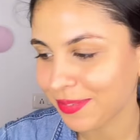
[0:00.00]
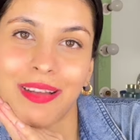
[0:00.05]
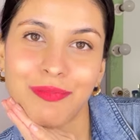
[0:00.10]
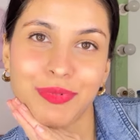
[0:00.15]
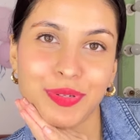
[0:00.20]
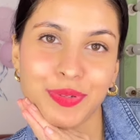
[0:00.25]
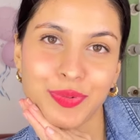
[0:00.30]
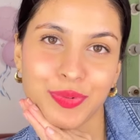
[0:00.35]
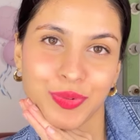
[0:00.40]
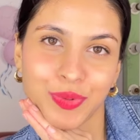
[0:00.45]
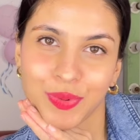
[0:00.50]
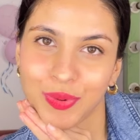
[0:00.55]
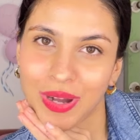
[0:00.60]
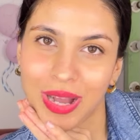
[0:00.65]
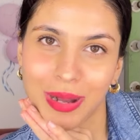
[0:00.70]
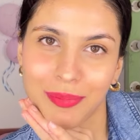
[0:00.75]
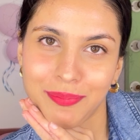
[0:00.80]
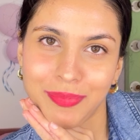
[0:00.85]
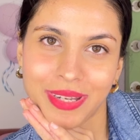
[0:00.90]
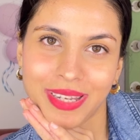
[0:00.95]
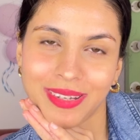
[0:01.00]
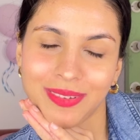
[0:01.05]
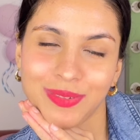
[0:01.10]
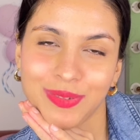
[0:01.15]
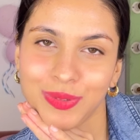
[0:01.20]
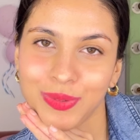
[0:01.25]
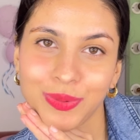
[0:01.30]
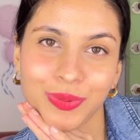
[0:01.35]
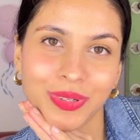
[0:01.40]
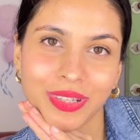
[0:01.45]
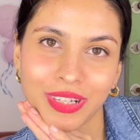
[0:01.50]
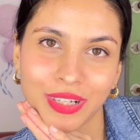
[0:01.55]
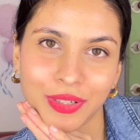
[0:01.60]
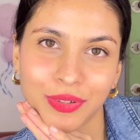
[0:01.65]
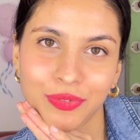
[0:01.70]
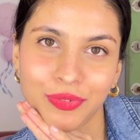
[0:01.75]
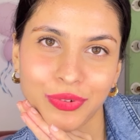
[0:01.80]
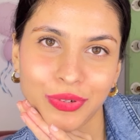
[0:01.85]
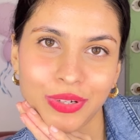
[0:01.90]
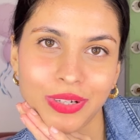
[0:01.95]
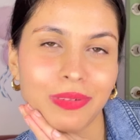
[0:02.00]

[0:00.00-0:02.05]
I'm just so happy. I'm so grateful.